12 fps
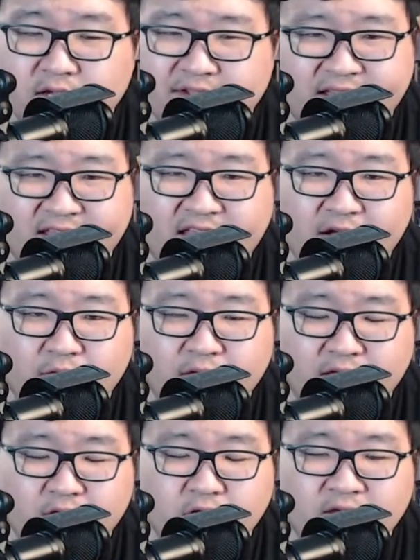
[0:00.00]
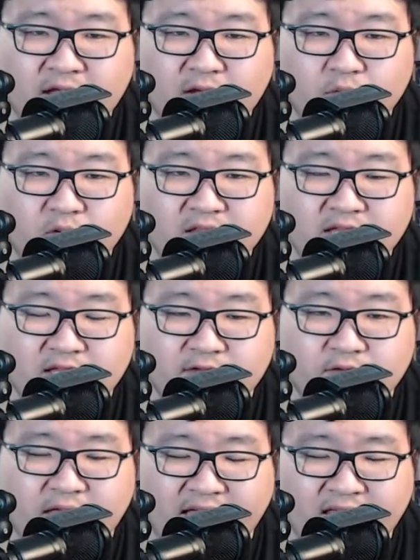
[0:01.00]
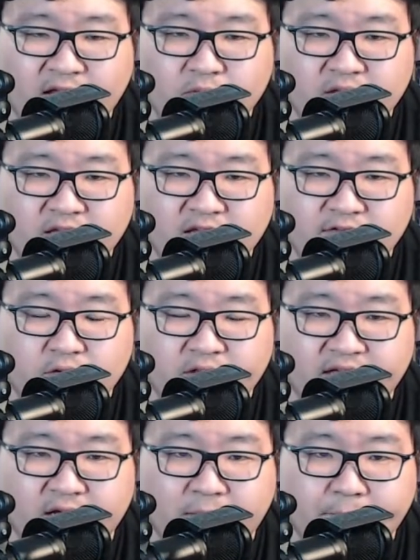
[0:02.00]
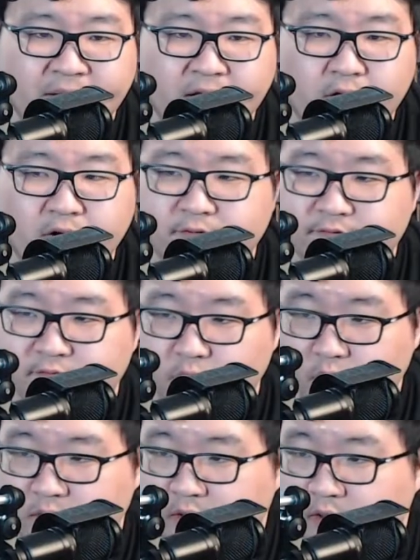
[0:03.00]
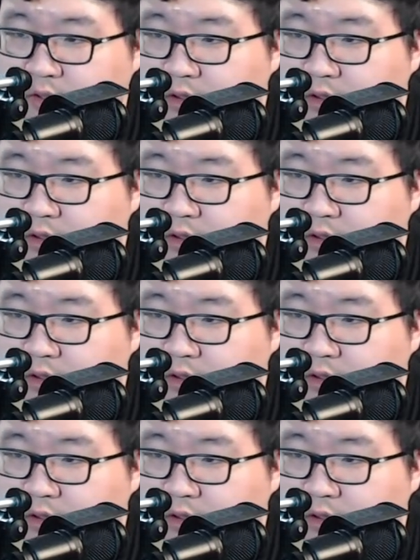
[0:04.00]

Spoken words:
I can't really give you like a comparative food.